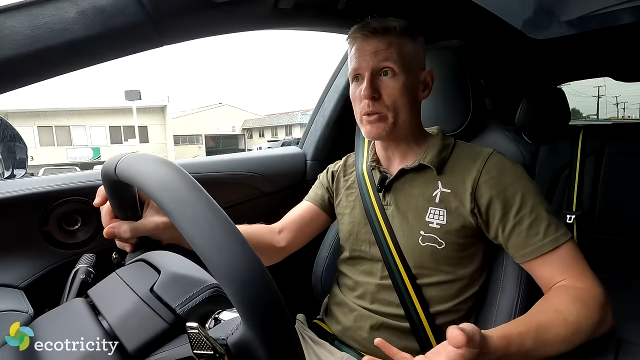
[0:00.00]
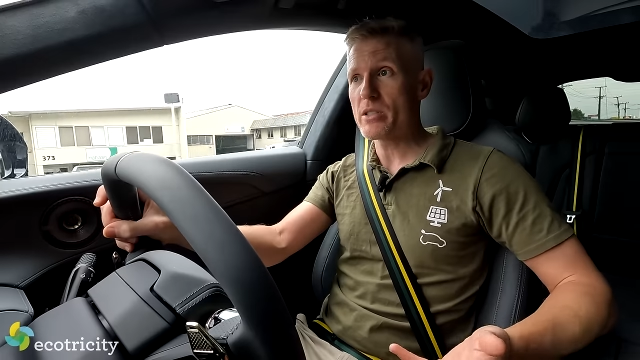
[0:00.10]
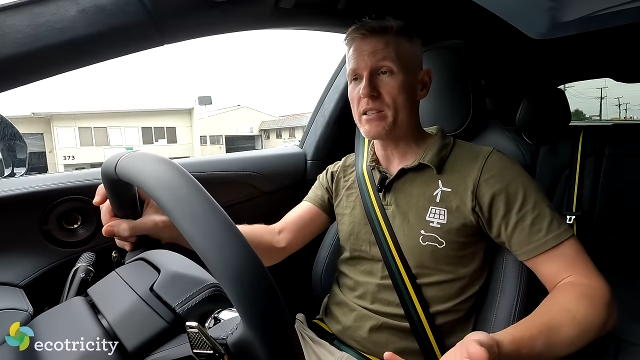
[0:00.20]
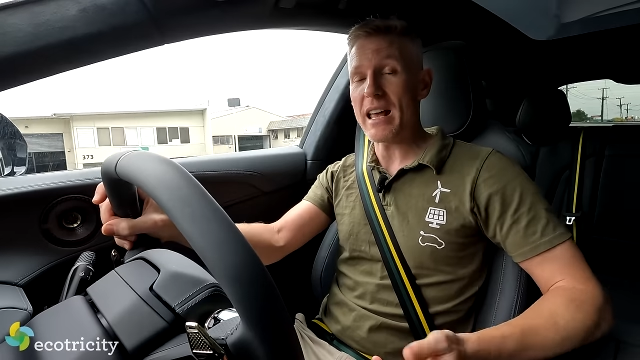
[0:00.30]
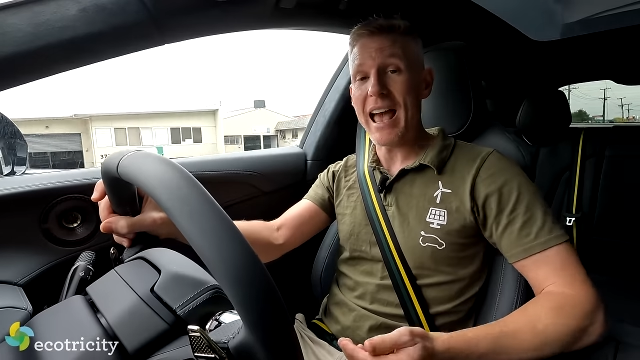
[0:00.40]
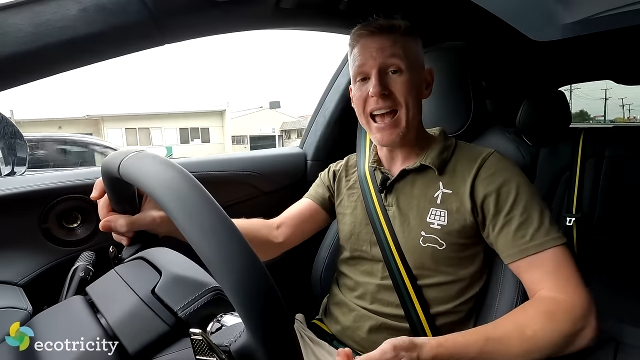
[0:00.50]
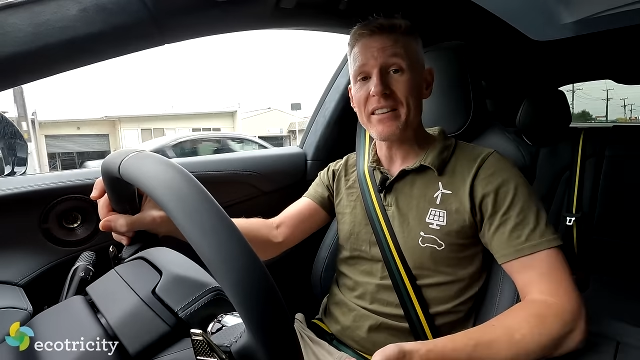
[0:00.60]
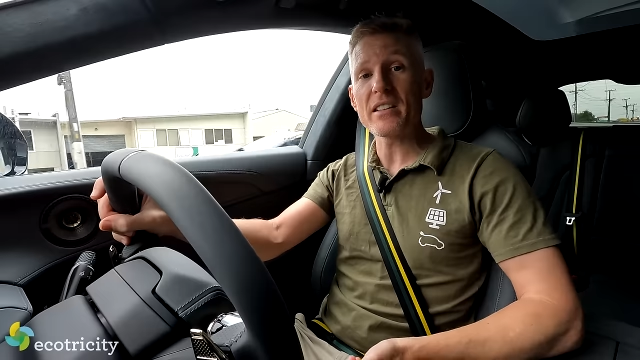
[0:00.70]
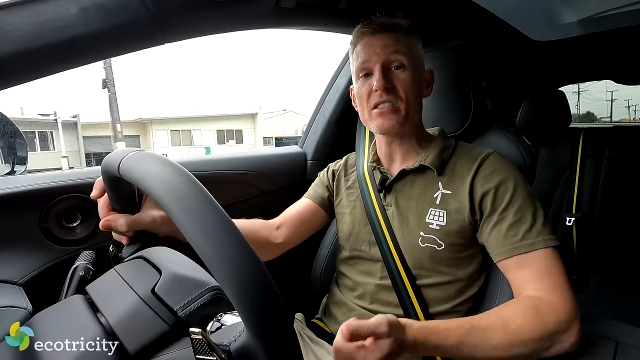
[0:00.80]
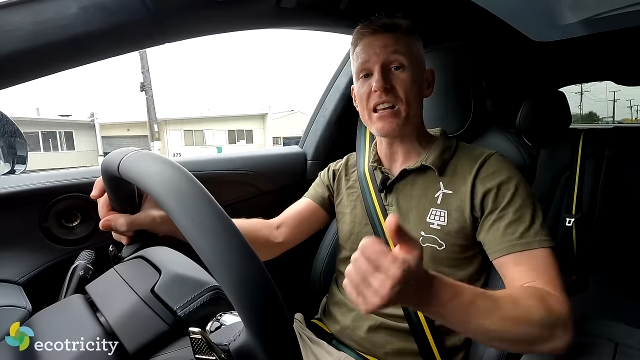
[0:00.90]
both seats.
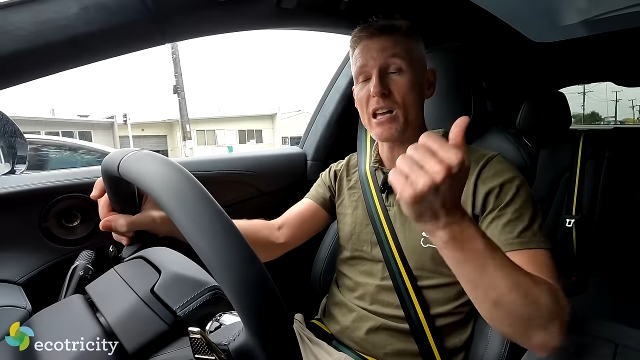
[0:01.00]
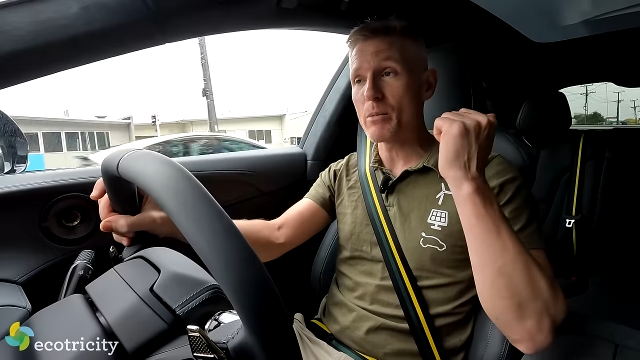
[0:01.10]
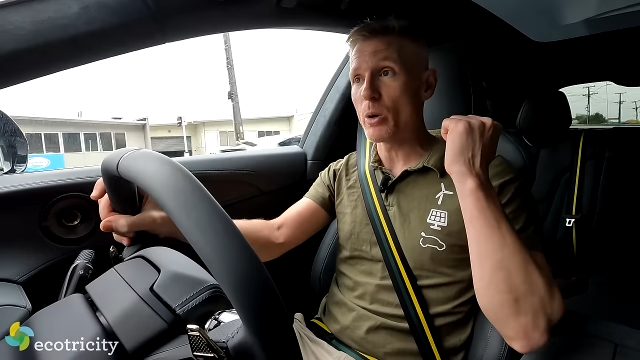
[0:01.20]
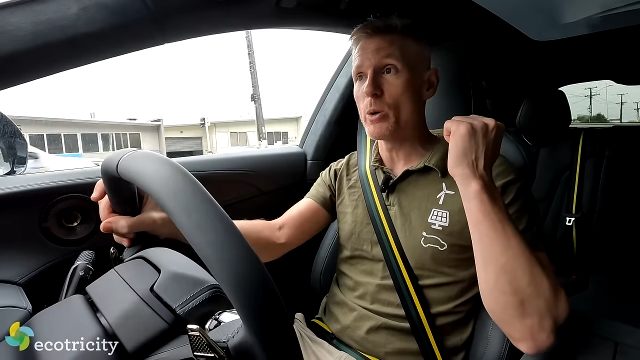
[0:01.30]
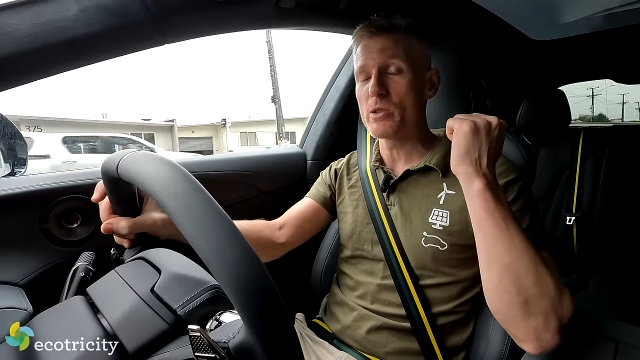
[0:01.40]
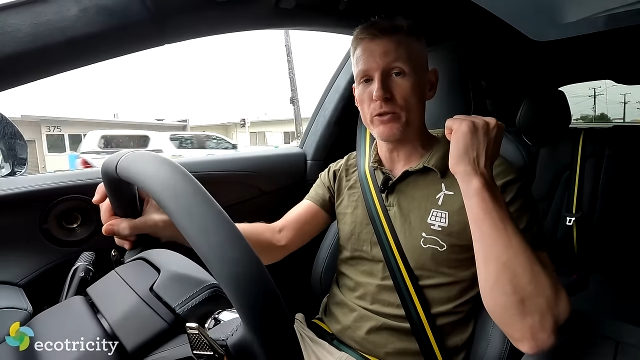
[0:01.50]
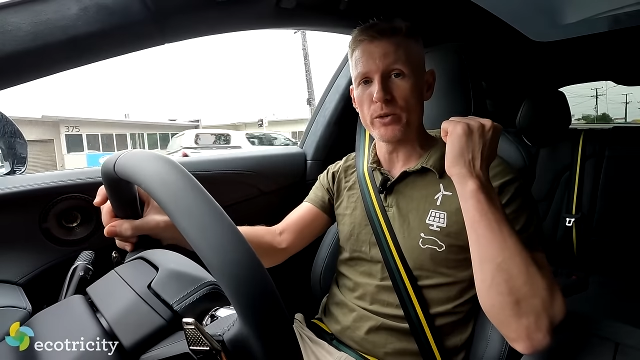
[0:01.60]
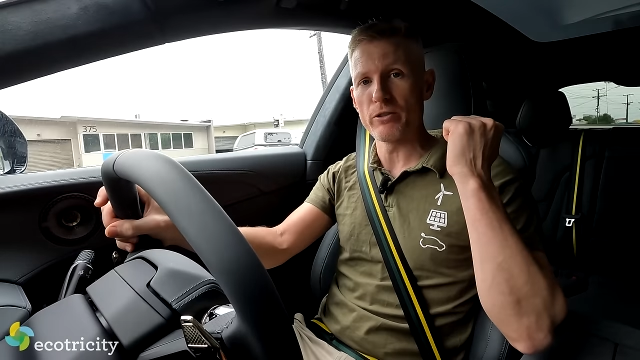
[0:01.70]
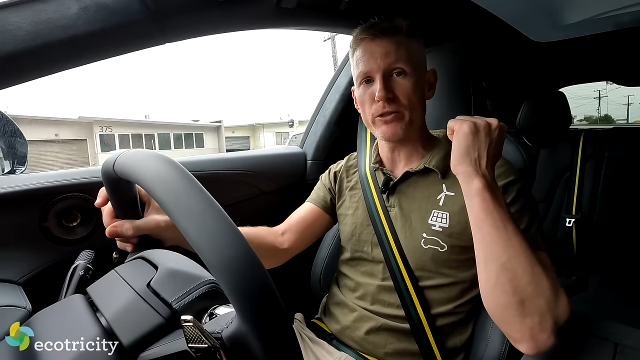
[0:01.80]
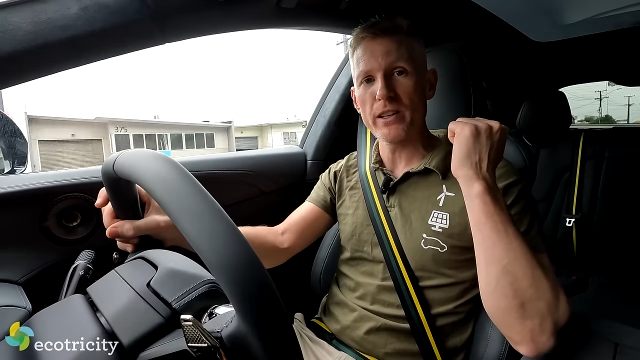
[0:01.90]
And the same goes
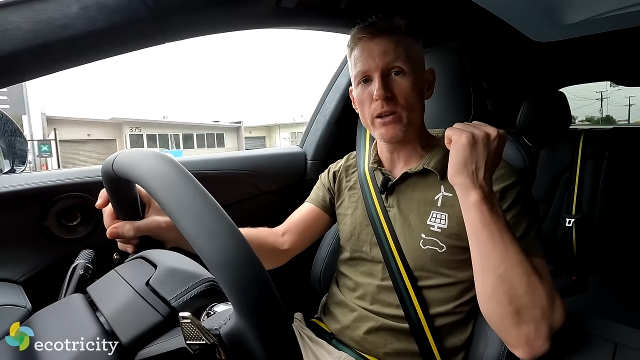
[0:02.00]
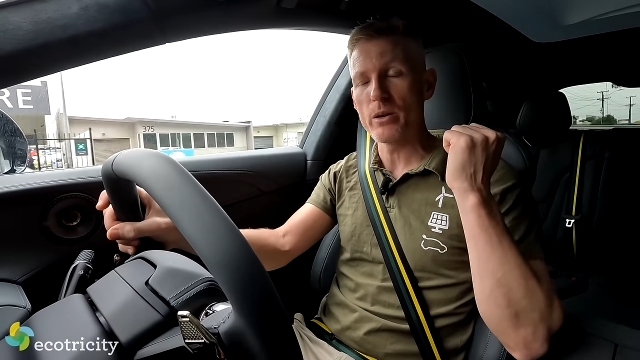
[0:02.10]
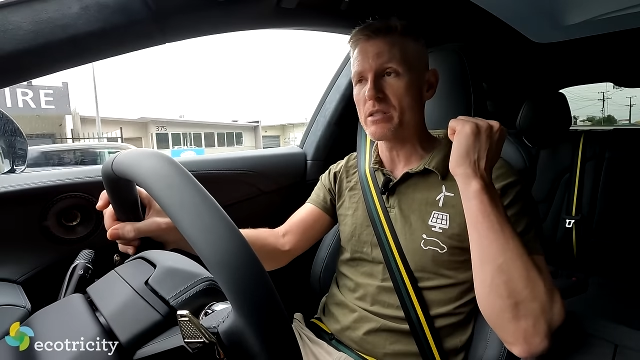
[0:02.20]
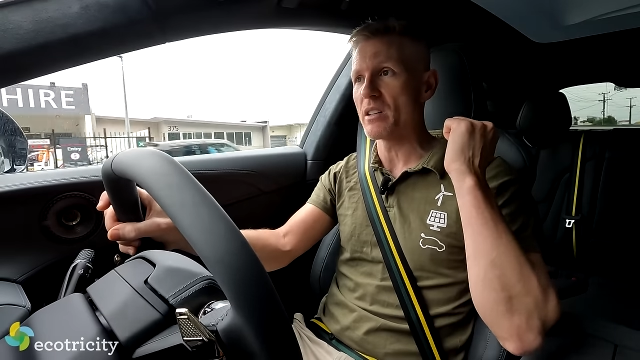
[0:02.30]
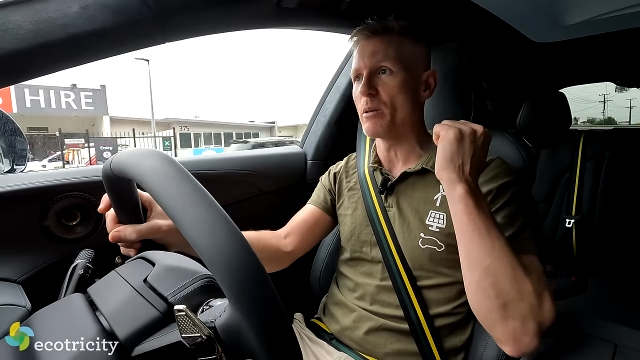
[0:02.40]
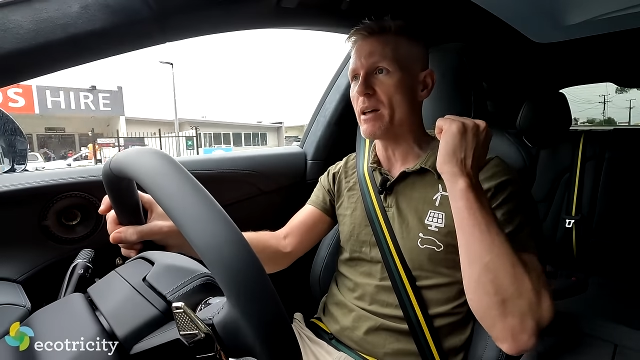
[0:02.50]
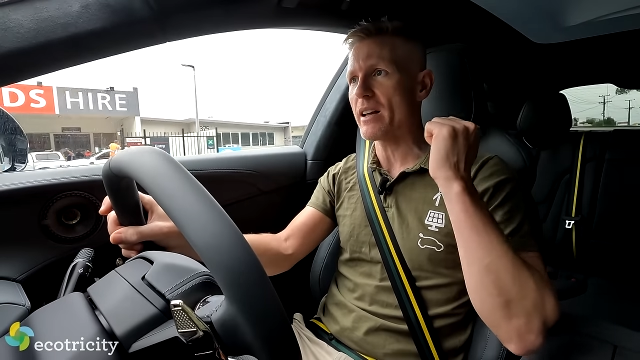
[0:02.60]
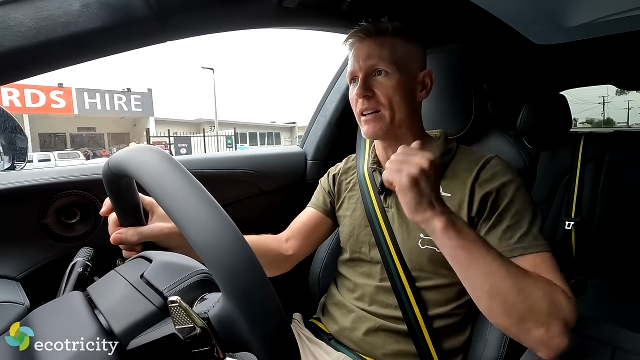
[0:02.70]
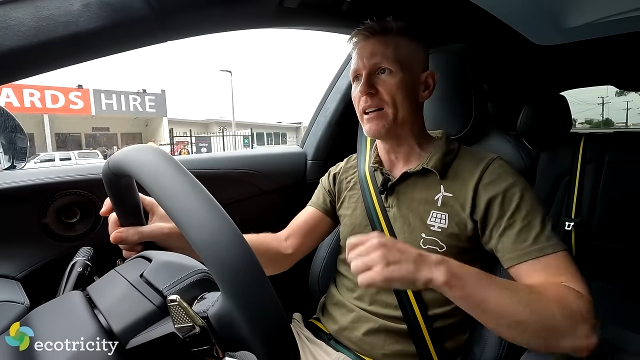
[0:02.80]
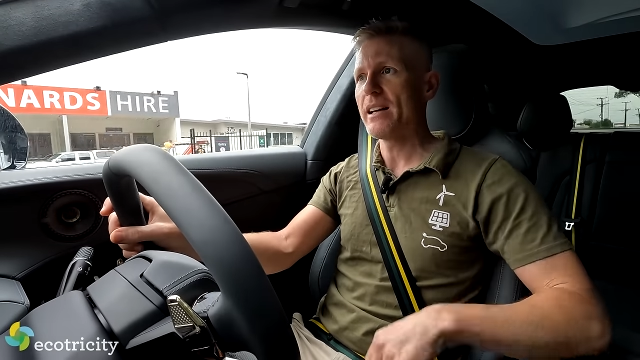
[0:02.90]
for the freeloaders in the back.